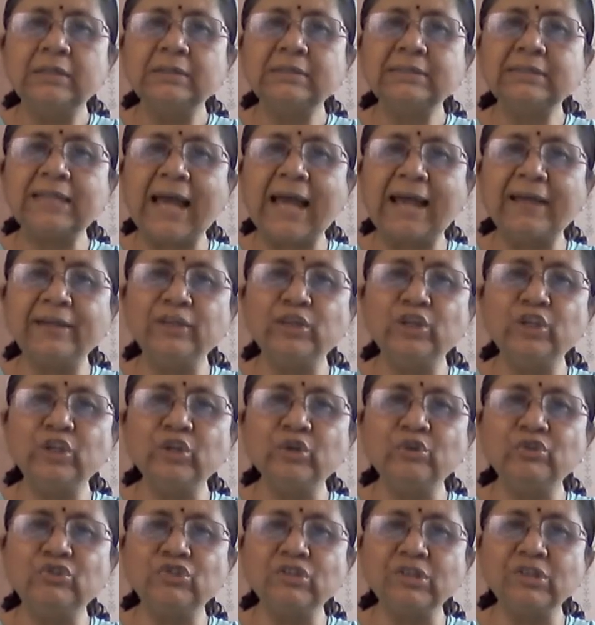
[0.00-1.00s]
Thank
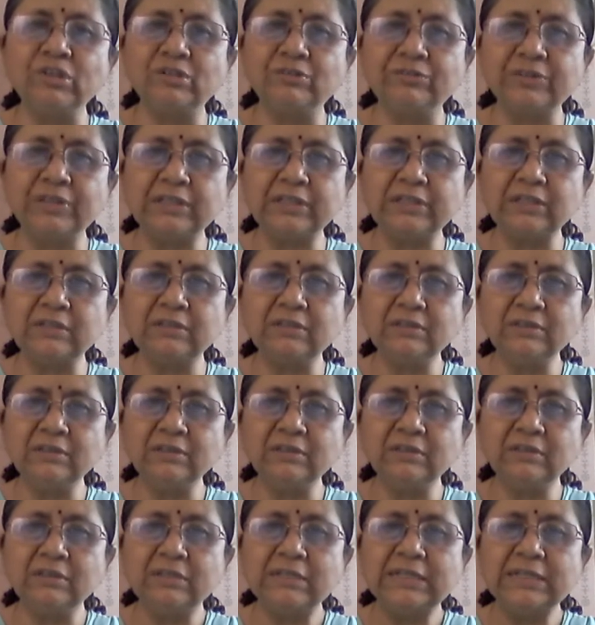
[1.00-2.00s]
you, children.
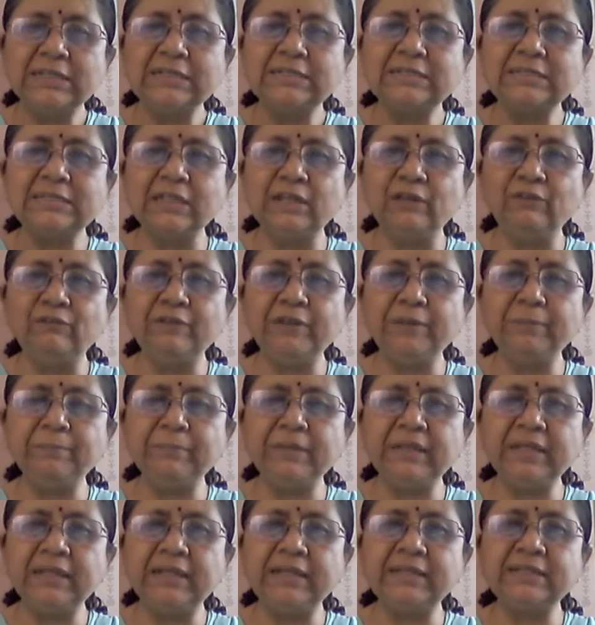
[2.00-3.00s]
Till we
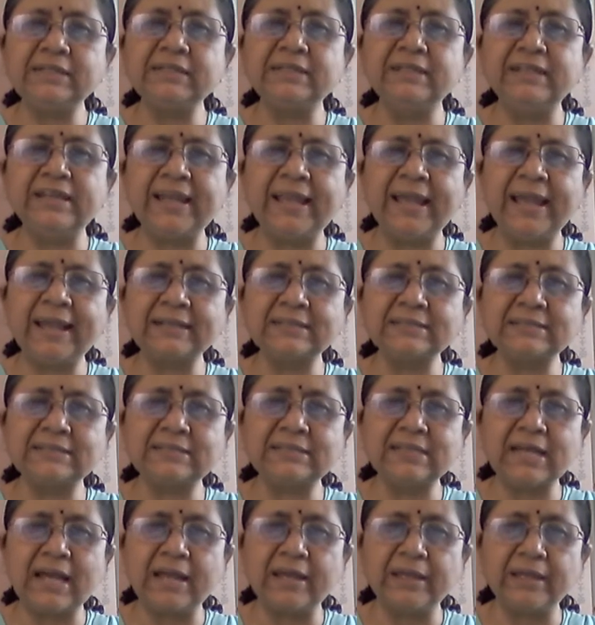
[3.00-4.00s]
meet next
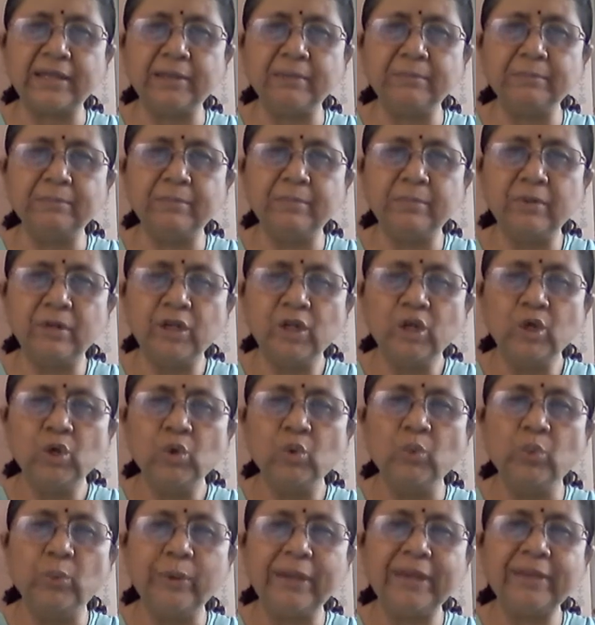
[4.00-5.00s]
time
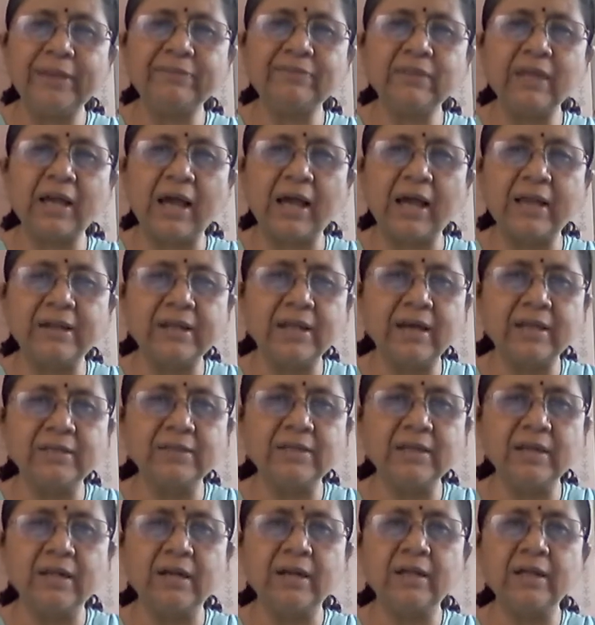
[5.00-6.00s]
with
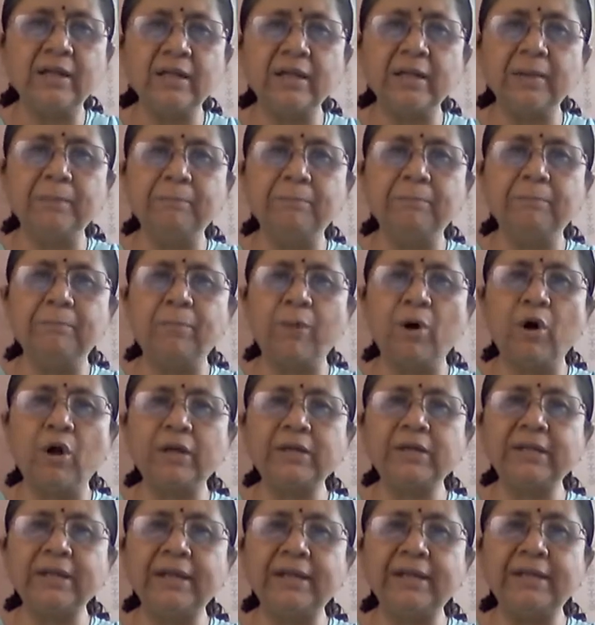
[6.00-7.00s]
another
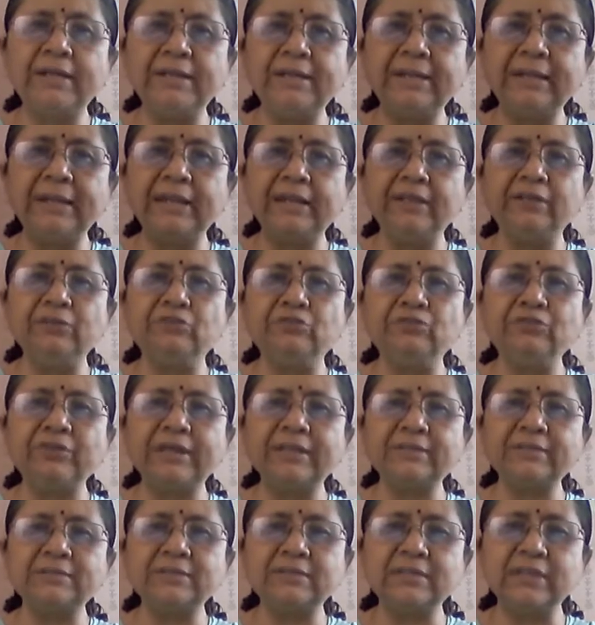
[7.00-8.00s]
important,
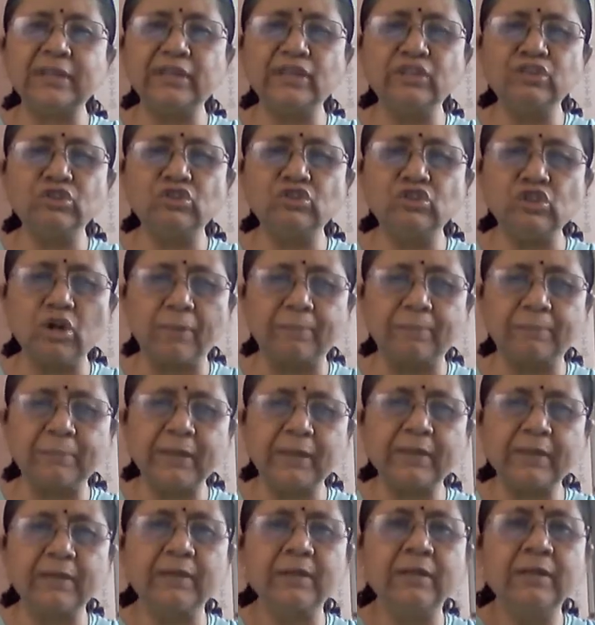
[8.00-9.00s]
interesting
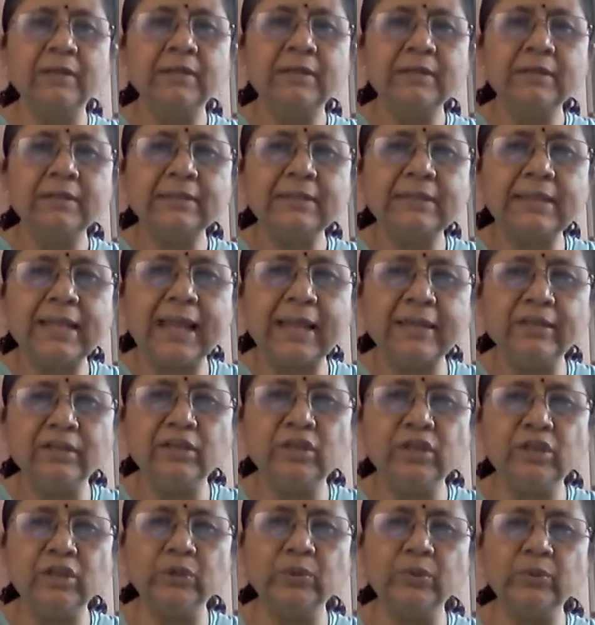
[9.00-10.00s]
topic.
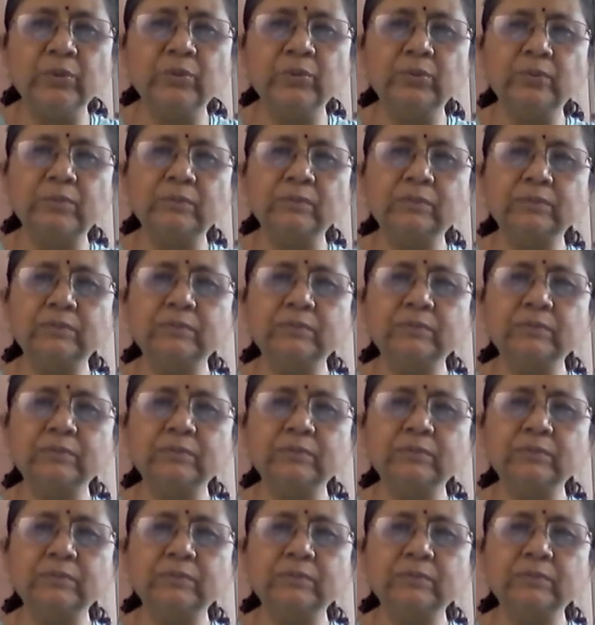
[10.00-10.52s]
Thank you.